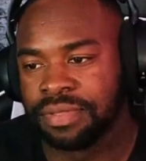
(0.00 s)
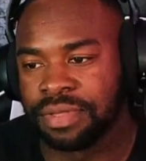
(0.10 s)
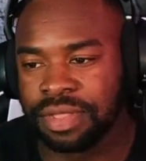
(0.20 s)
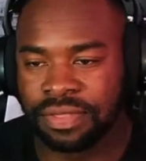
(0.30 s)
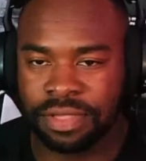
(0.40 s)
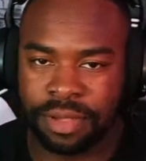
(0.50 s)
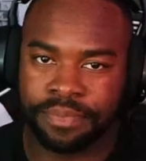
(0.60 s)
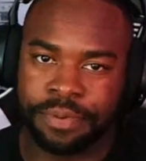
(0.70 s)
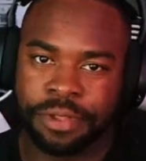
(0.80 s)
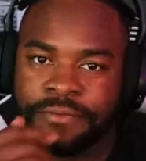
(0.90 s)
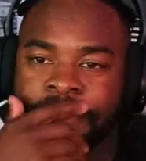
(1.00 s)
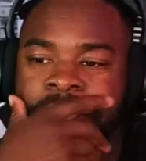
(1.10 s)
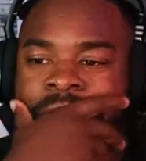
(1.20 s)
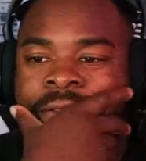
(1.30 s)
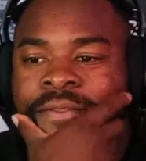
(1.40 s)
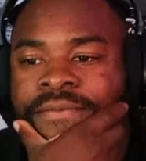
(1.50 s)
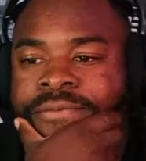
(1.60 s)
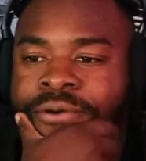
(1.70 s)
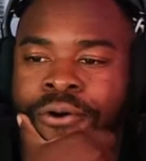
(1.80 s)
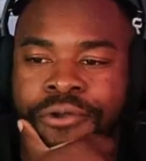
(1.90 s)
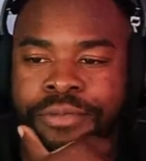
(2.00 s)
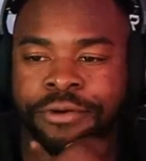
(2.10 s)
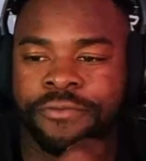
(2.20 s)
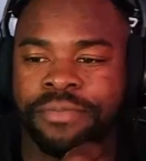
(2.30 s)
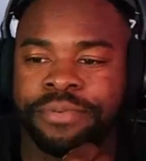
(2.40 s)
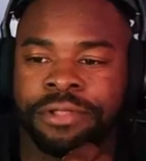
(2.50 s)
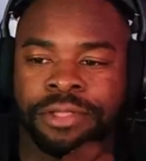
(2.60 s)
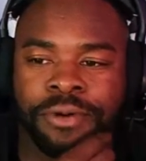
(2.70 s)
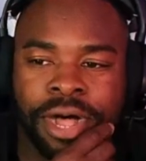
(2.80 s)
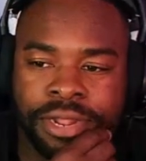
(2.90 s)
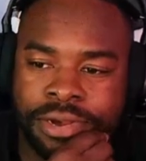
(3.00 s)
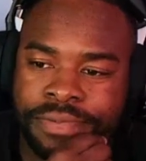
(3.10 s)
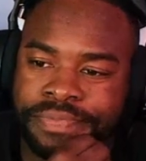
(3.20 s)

Sunset Boulevard. Older movie, Billy Wilder.